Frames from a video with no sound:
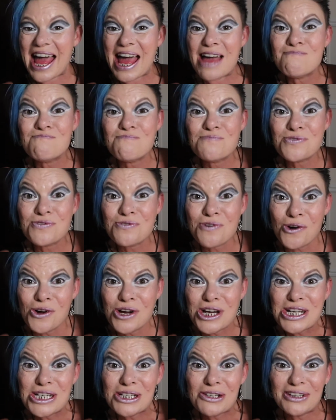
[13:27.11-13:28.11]

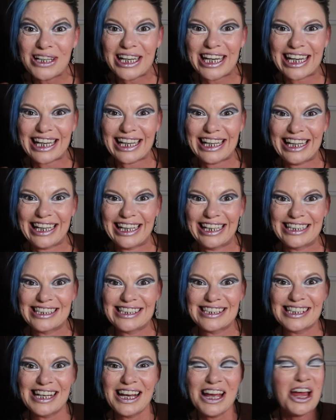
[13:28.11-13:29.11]
embroidery
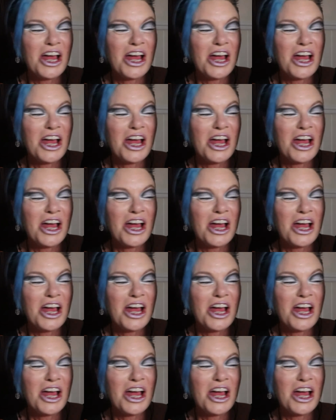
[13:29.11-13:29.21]
kit.